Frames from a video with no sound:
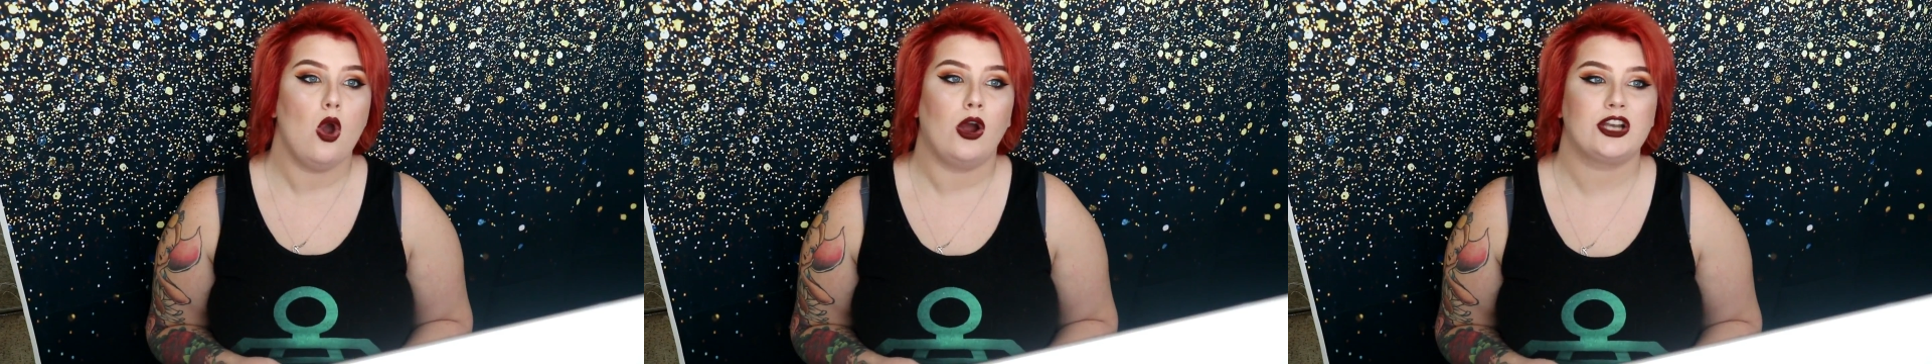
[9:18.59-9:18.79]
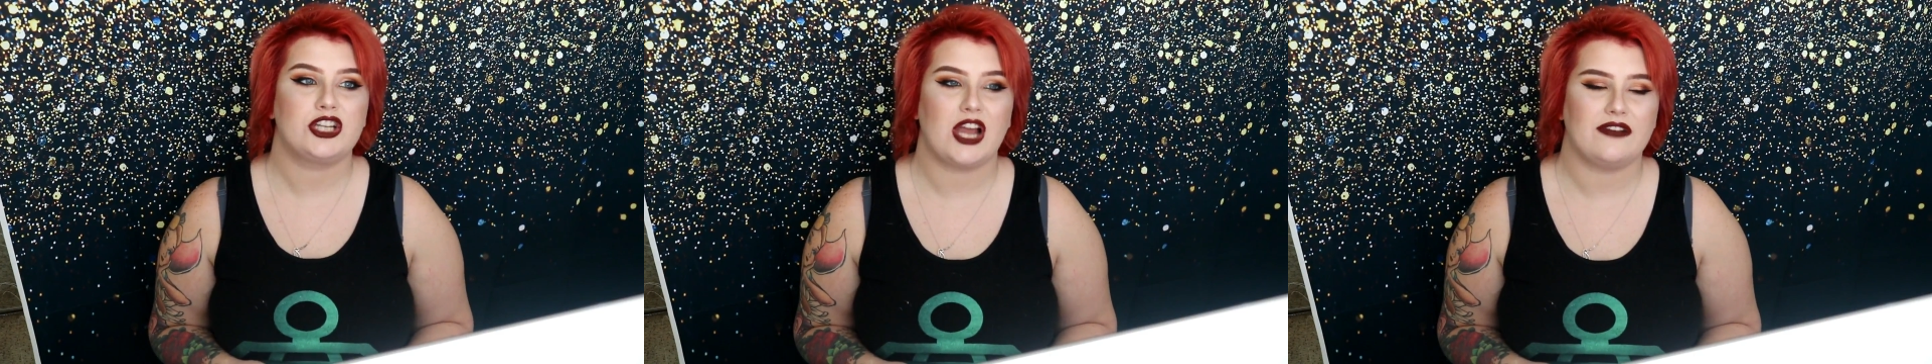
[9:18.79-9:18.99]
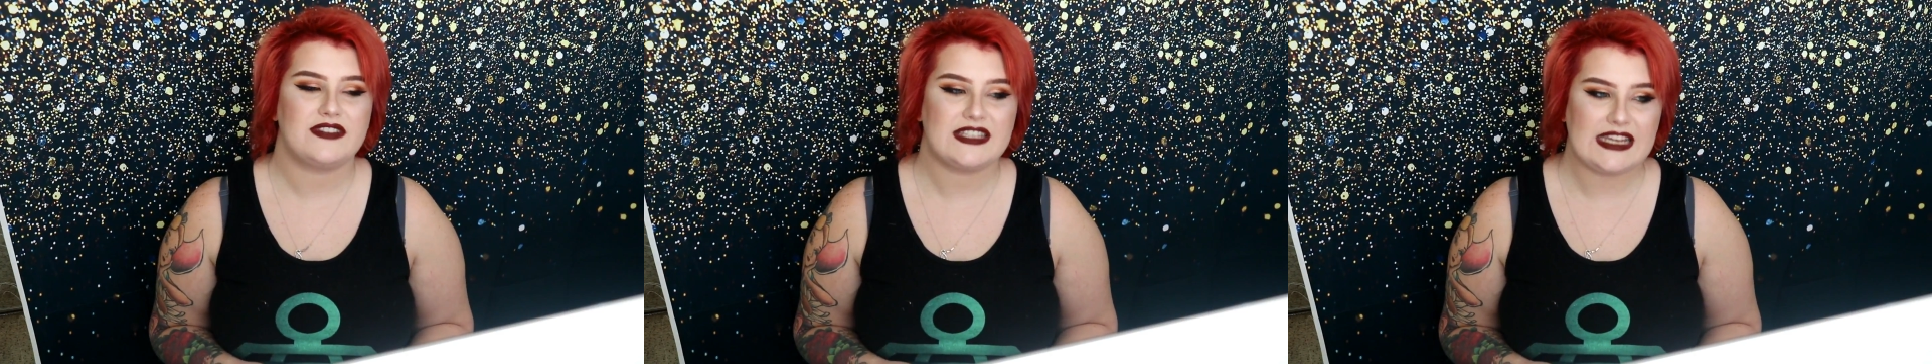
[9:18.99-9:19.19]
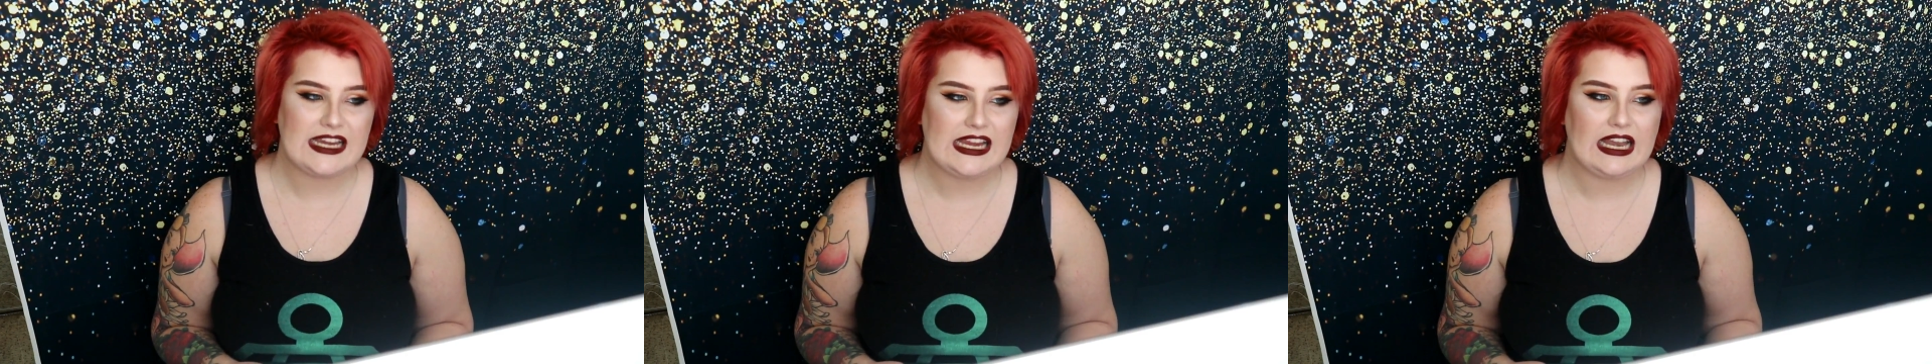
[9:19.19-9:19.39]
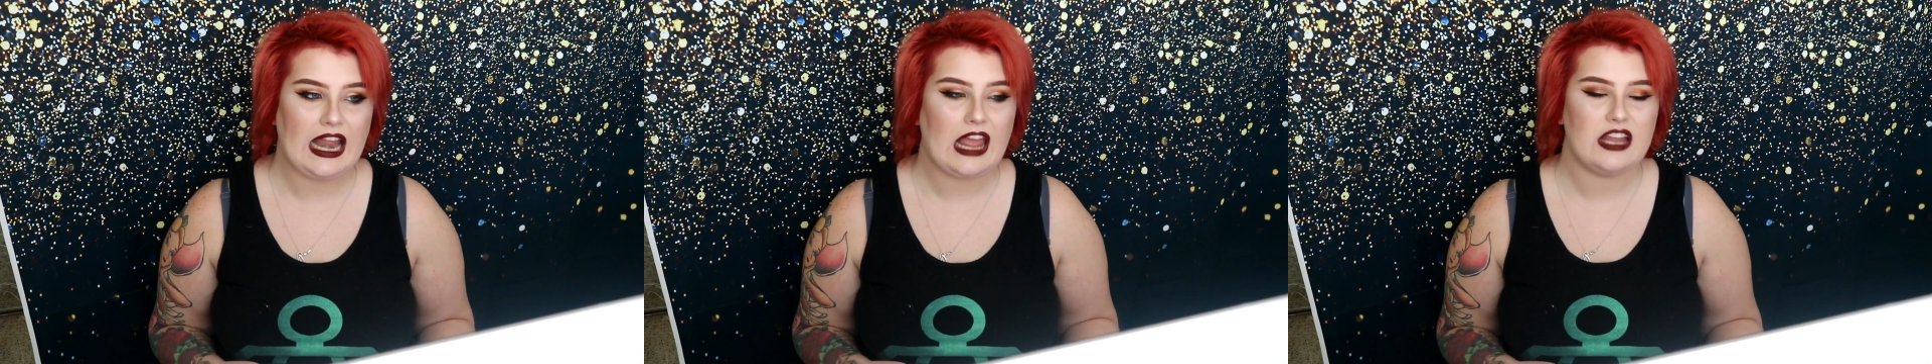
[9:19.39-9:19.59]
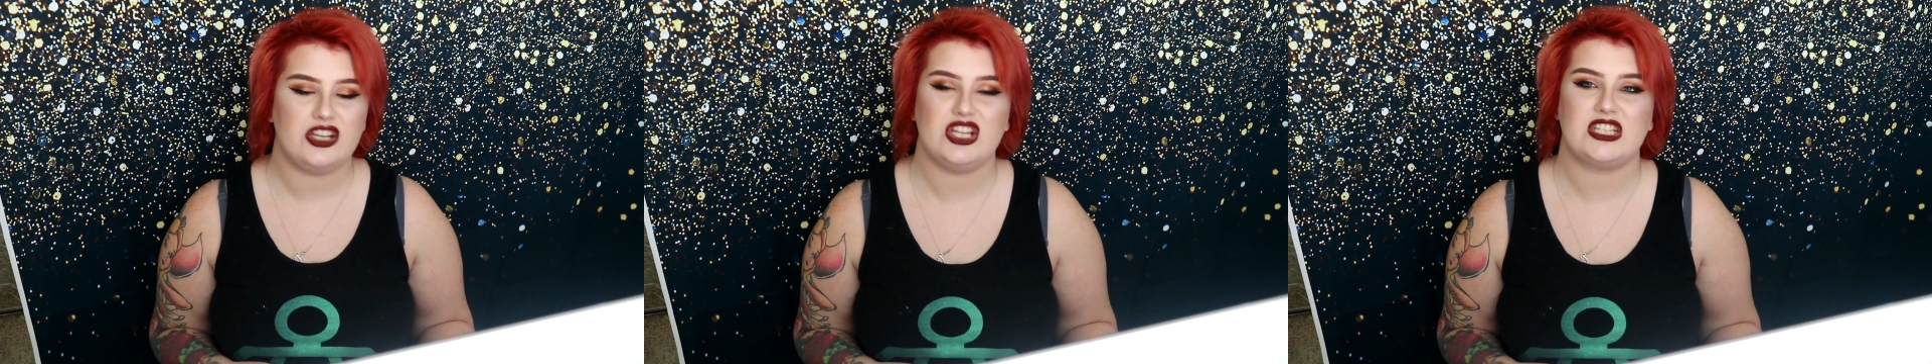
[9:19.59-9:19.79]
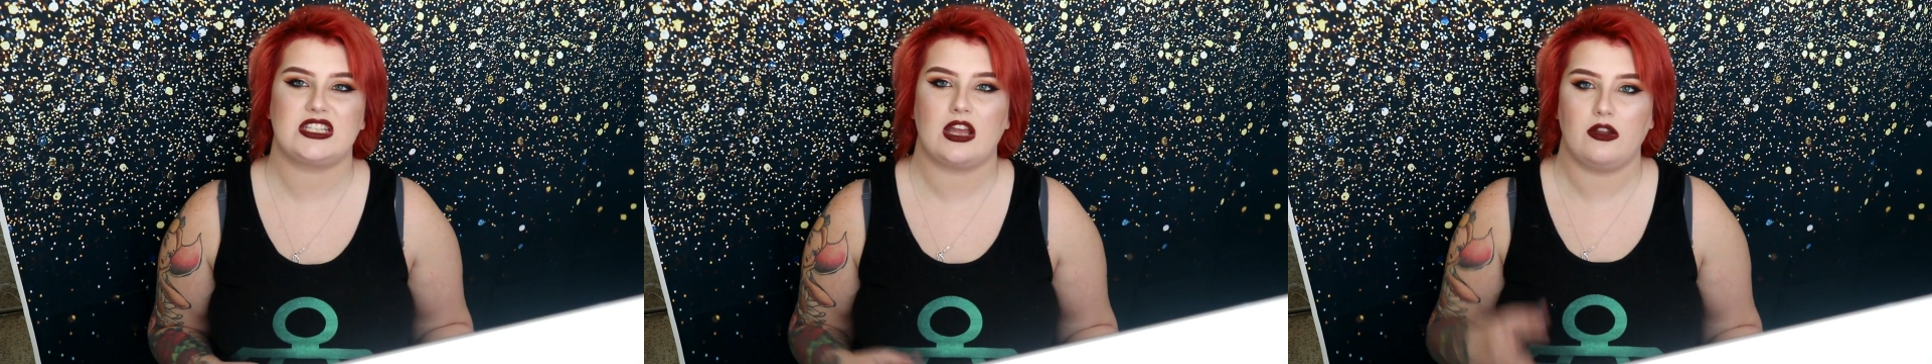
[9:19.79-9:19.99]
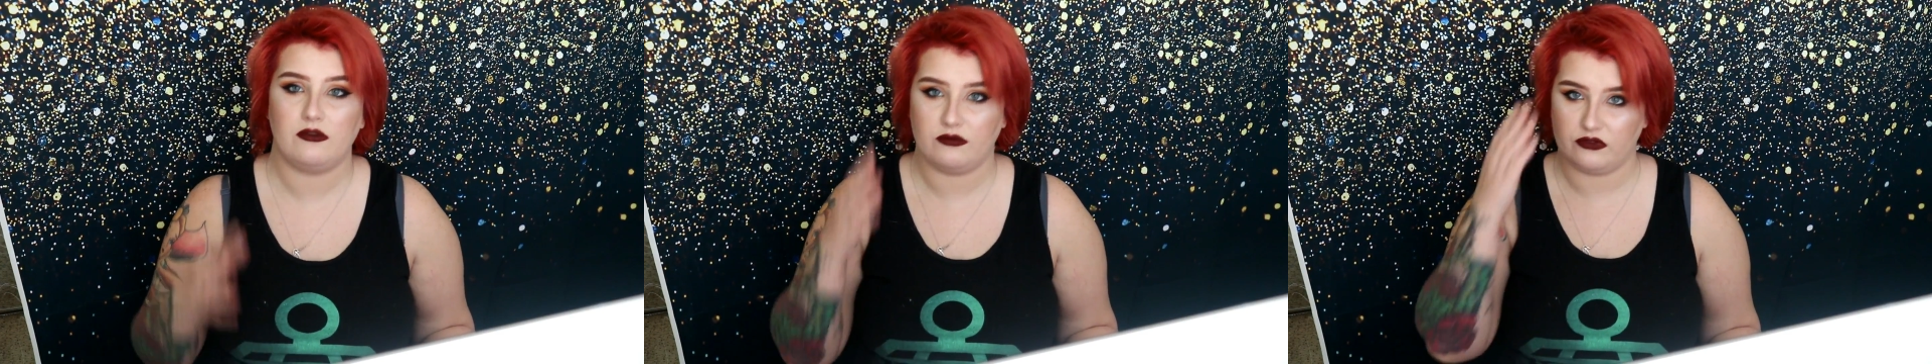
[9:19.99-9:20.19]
which I've seen is